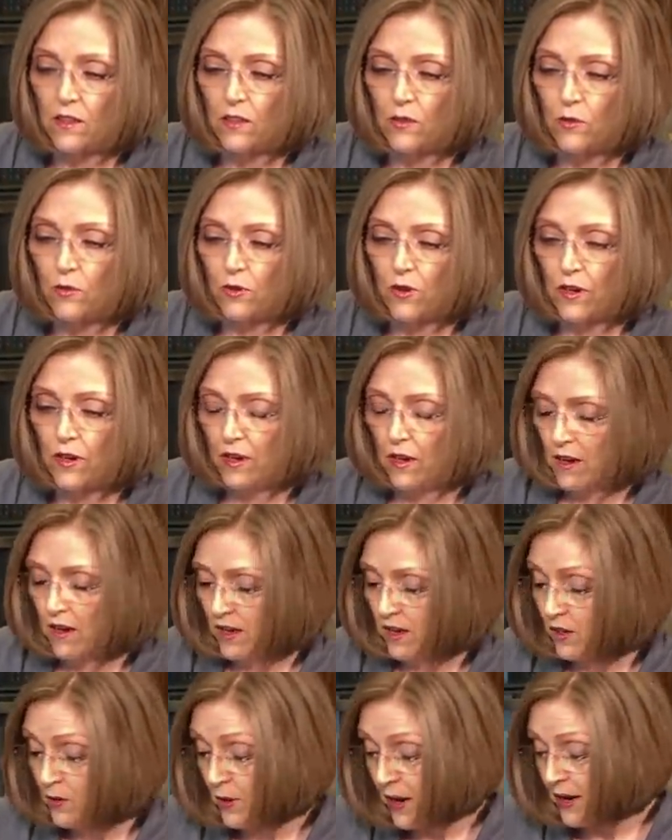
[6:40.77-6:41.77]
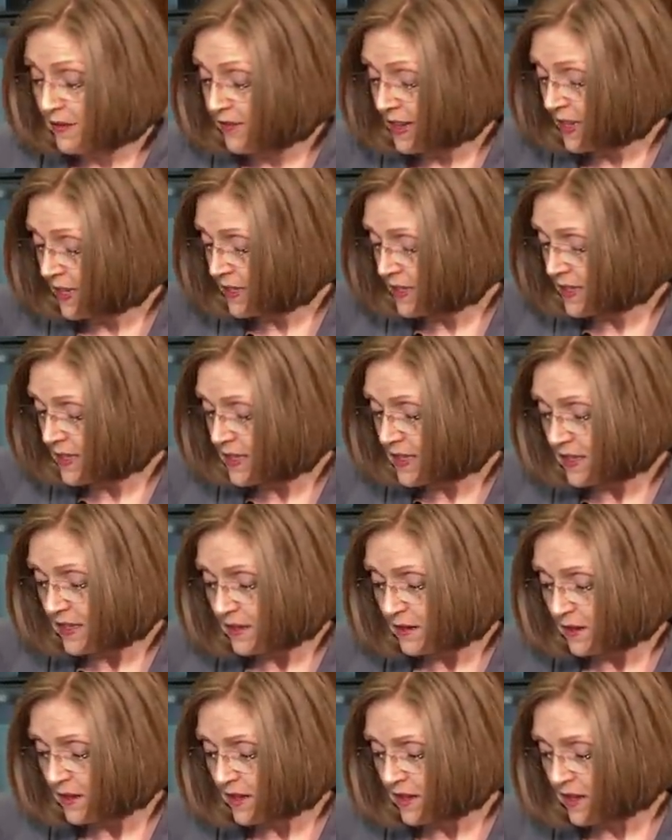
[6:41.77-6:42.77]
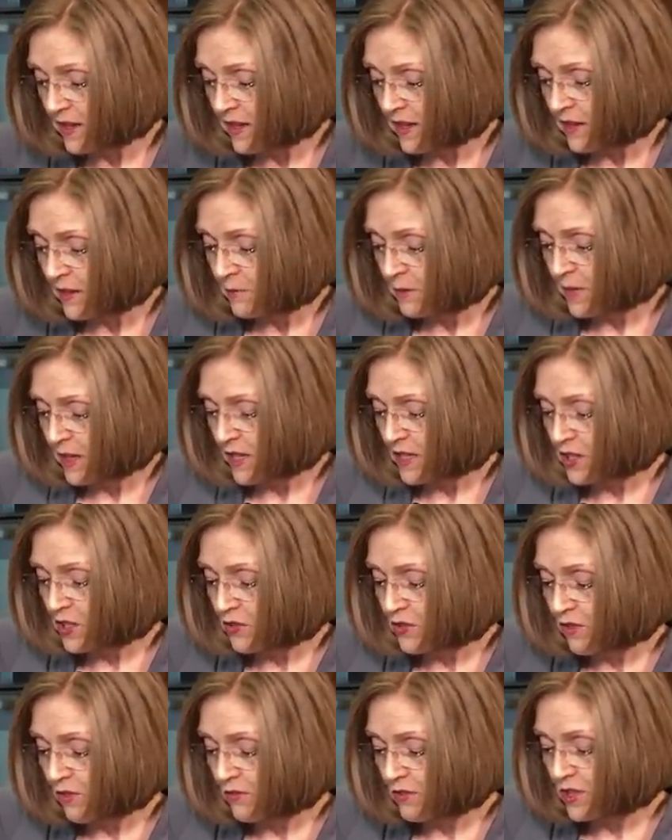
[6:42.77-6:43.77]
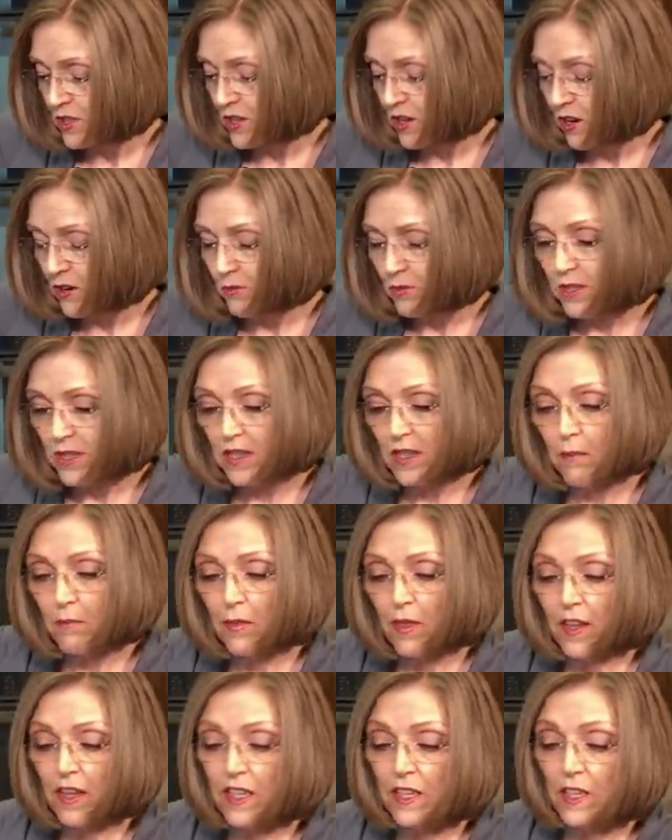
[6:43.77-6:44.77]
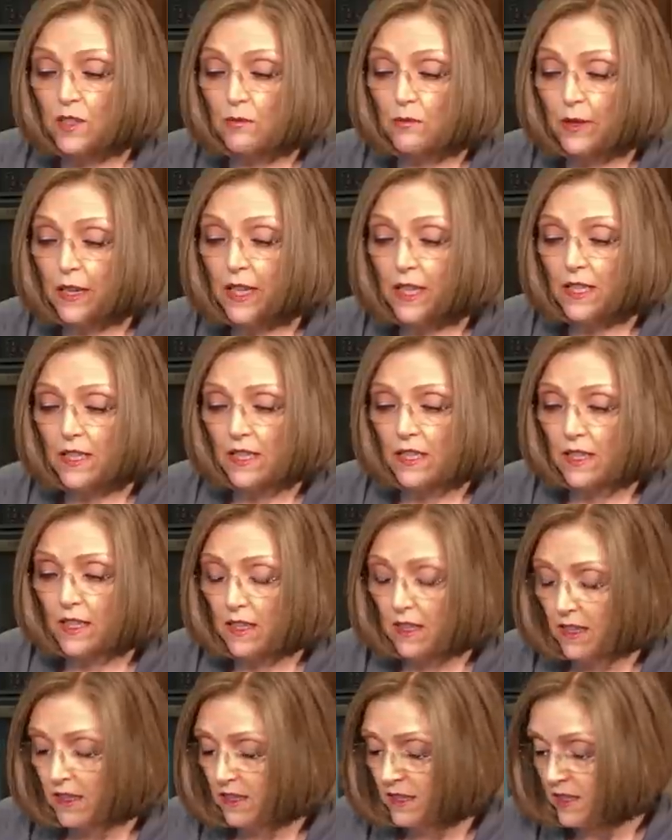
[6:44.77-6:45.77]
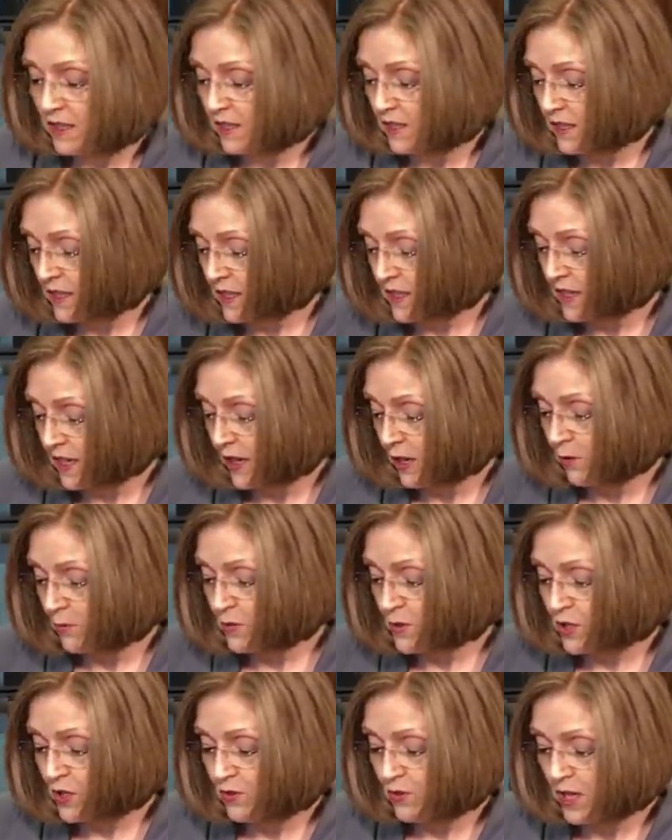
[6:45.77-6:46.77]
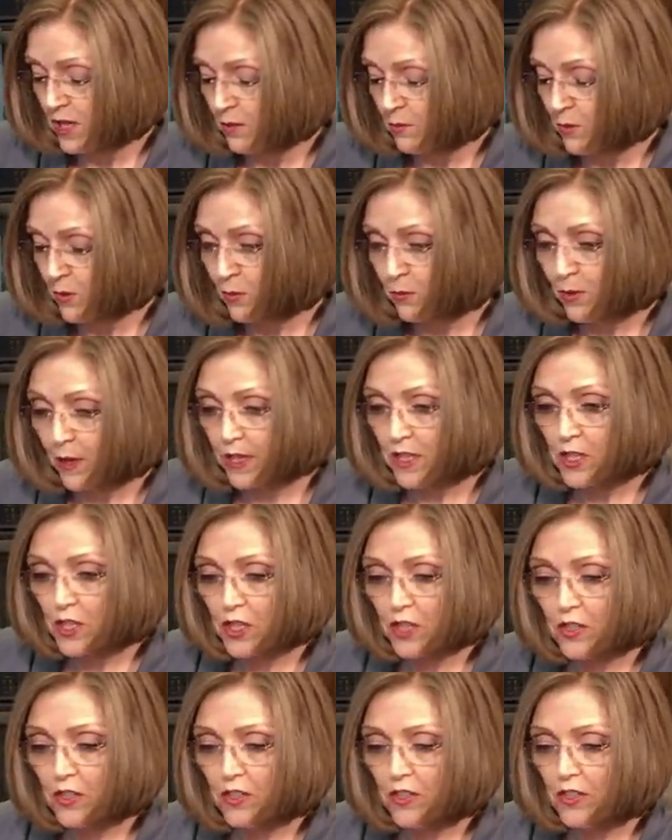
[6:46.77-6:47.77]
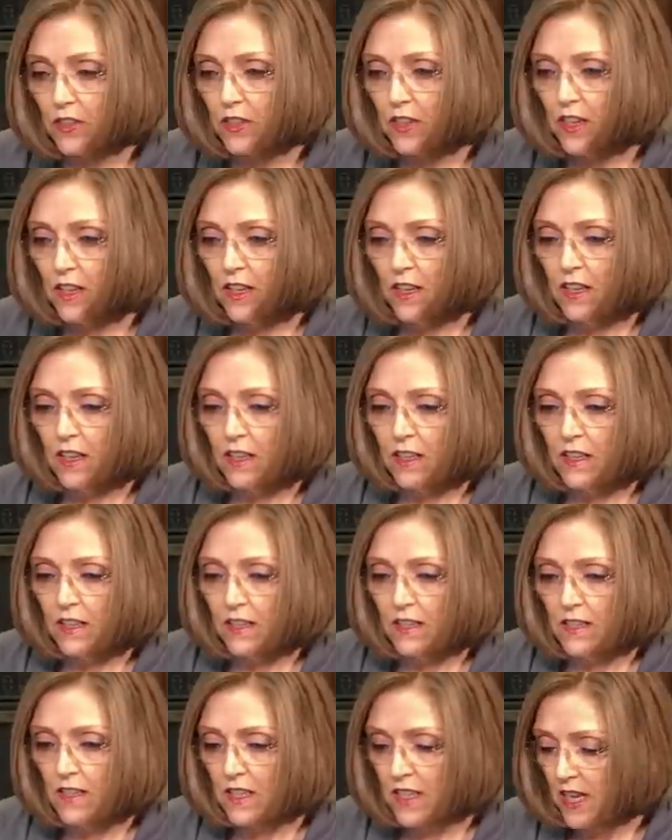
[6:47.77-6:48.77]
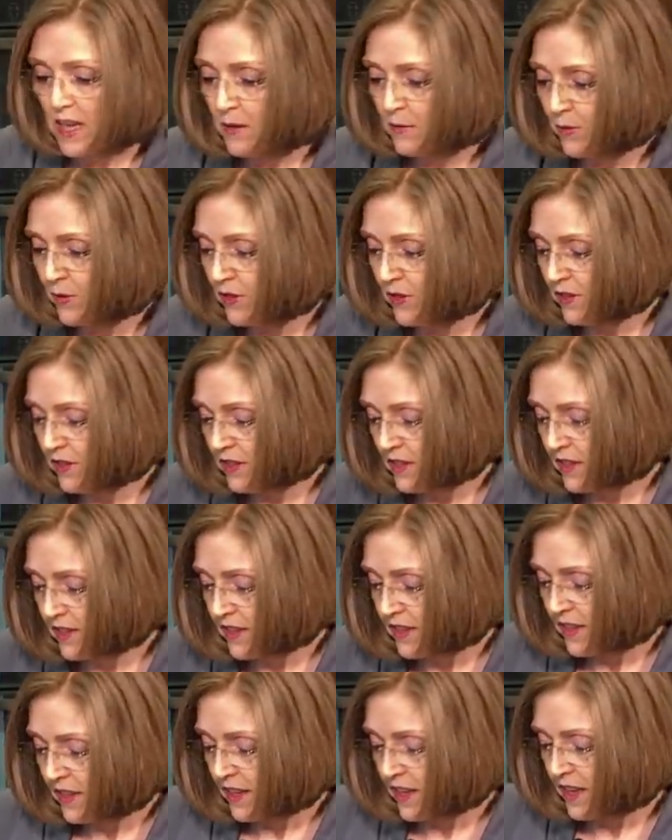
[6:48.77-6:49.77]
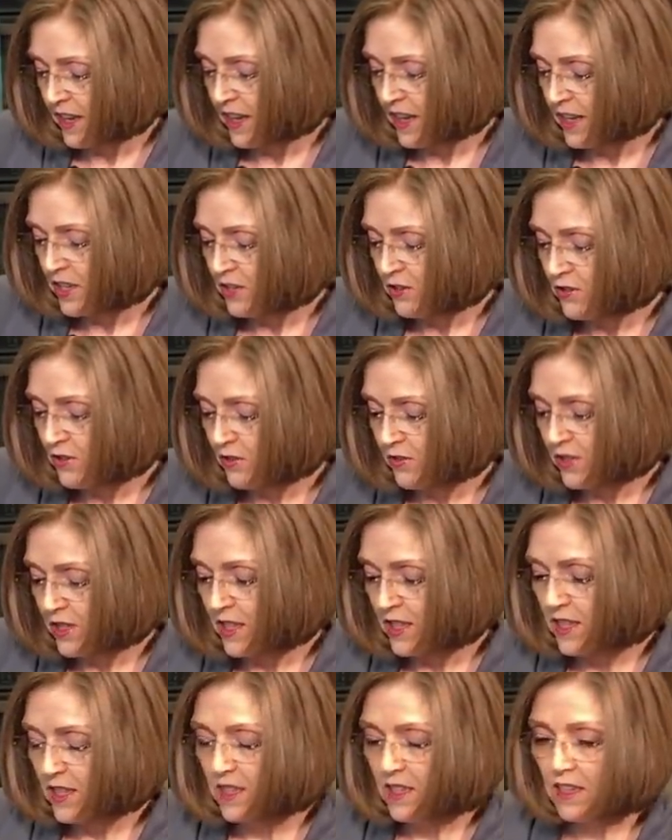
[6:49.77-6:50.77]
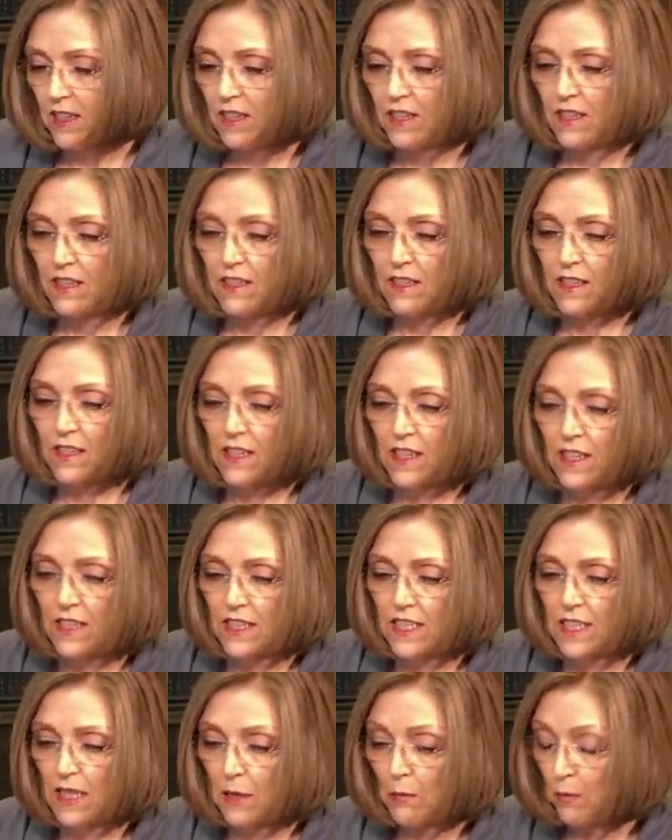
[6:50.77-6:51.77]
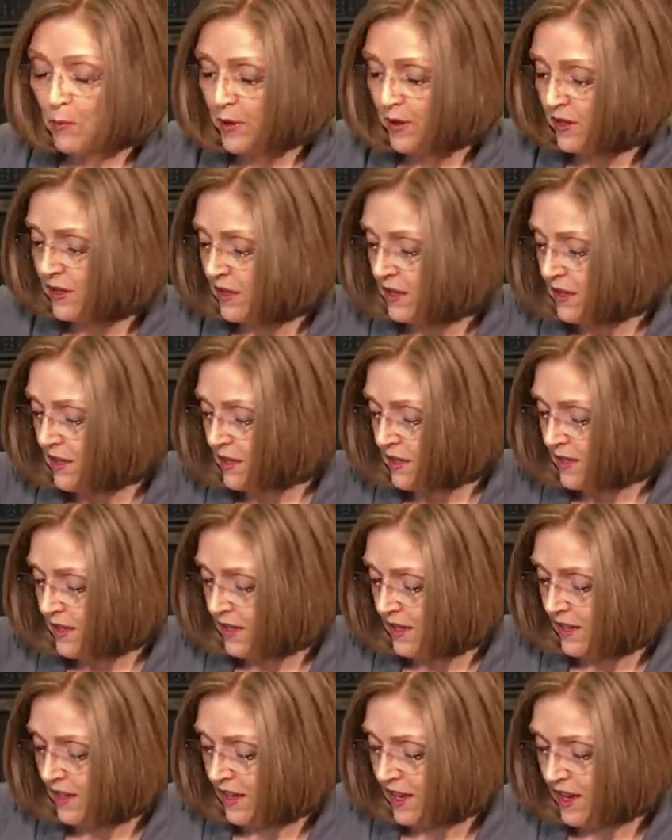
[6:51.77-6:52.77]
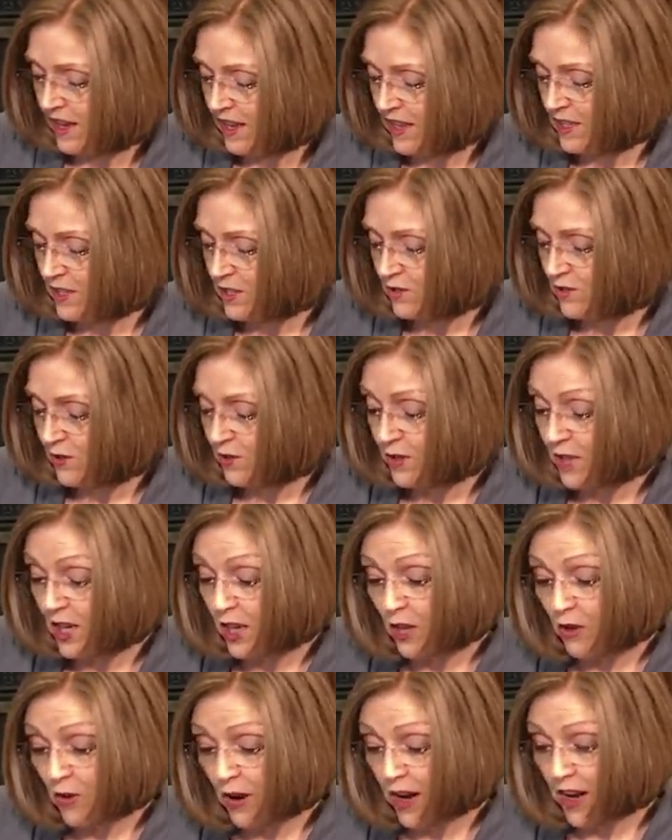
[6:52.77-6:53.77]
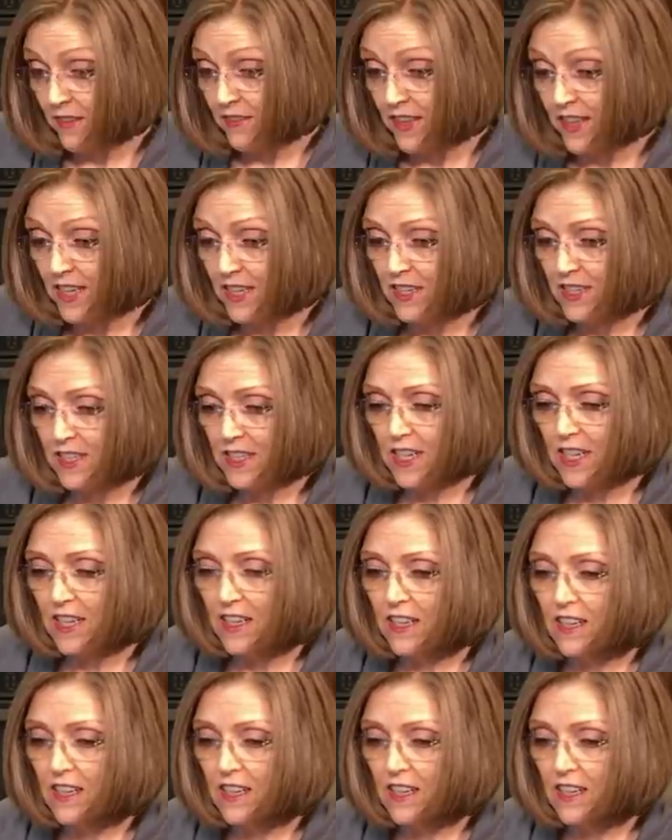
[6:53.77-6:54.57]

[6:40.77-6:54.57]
your uh, cravings because you don't start with something sweet. It, it helps you keep your blood sugar stable and you don't get a dip and you don't get cravings.